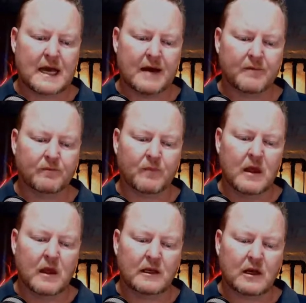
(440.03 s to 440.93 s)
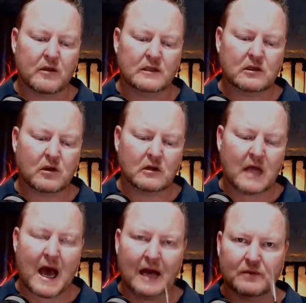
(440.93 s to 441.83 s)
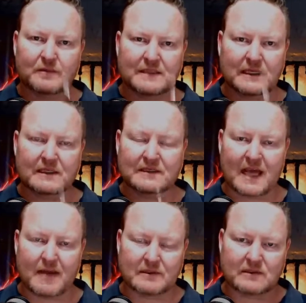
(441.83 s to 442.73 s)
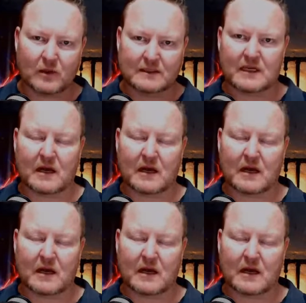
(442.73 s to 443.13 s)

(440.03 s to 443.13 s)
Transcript: Um, now, these are not 100% the same as the ones that